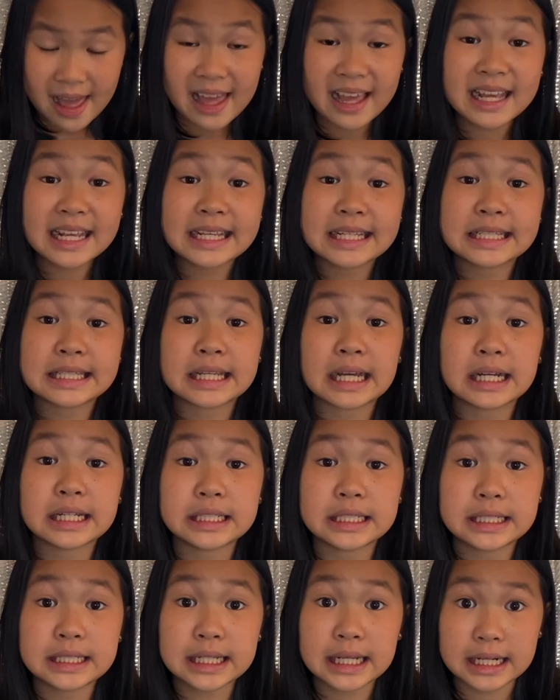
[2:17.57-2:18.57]
is
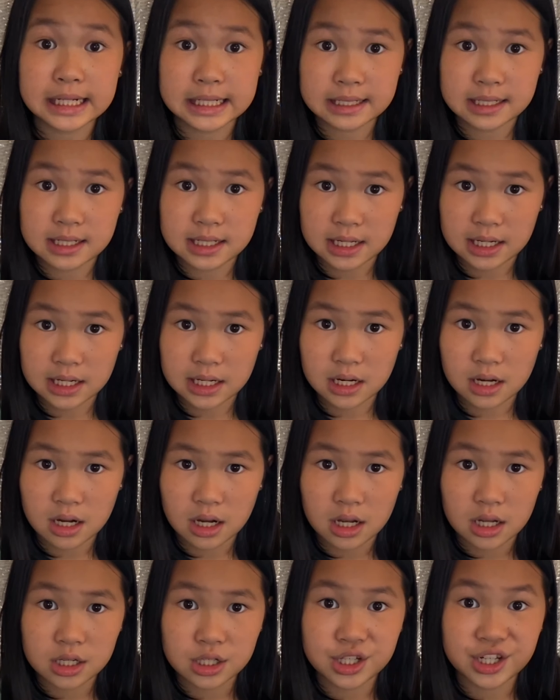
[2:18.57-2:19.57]
addicted
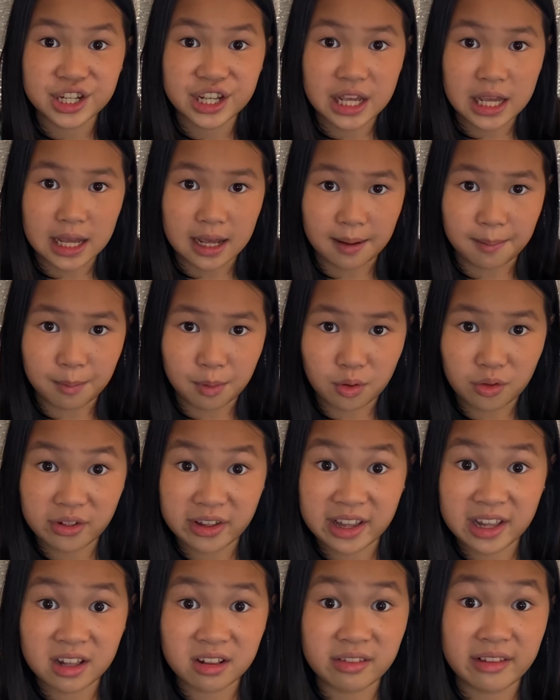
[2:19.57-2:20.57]
to
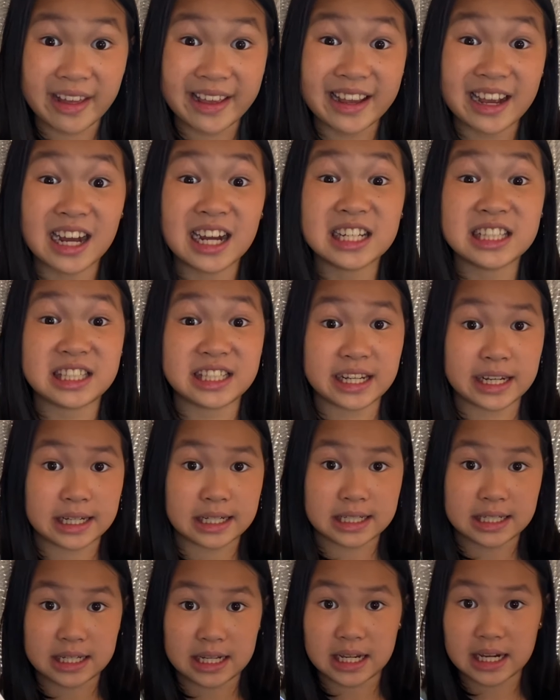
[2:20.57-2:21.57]
gambling, like
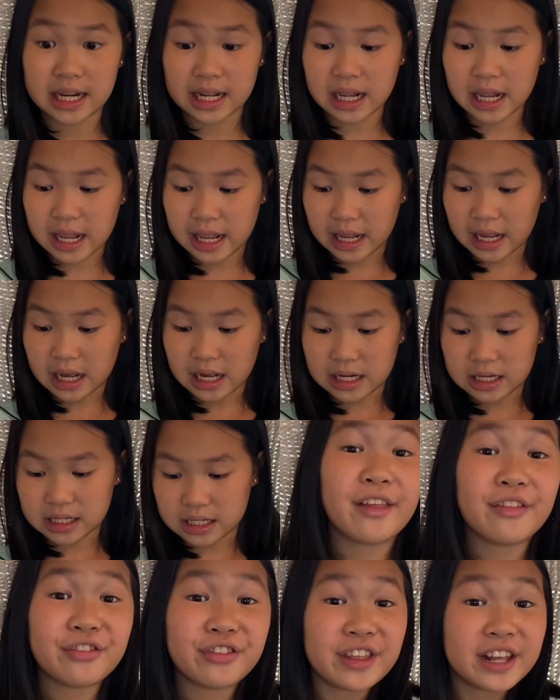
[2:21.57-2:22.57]
addicted. And
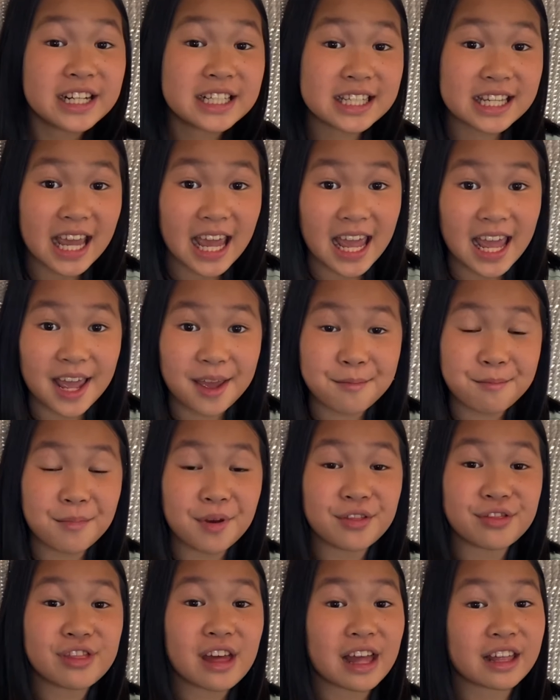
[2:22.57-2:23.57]
this
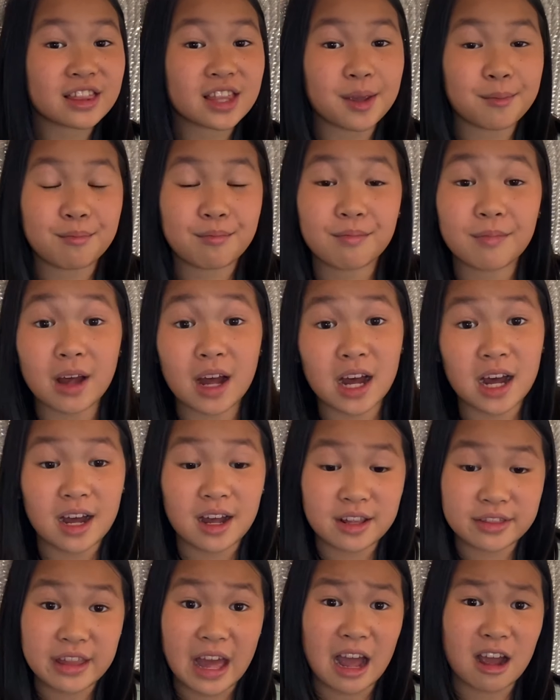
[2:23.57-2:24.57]
game that they
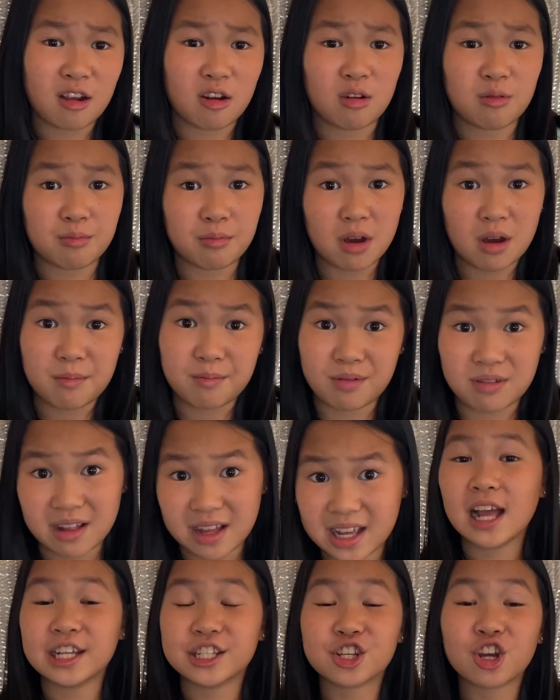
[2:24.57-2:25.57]
uh, that her mom
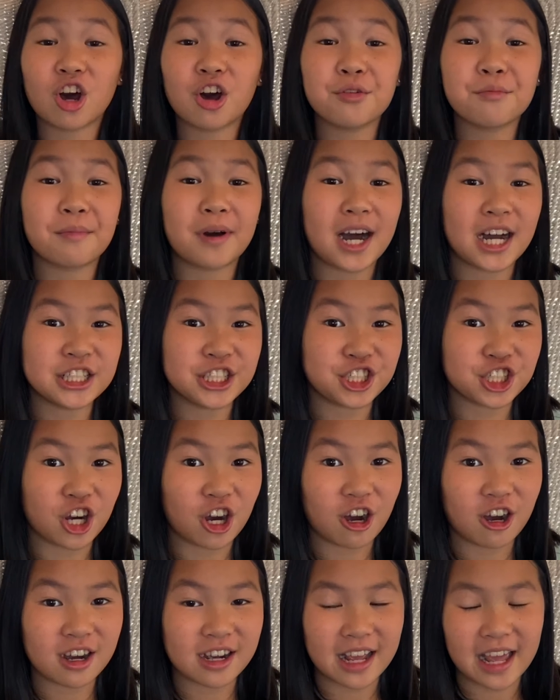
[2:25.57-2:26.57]
plays is called
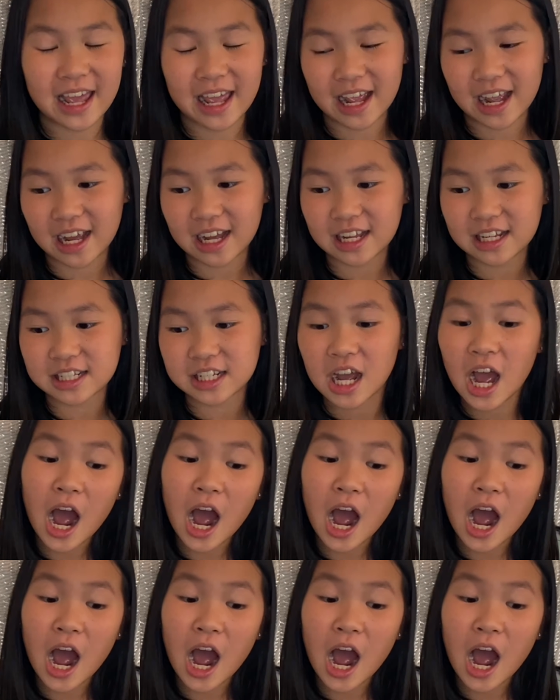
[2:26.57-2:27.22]
mahjong, and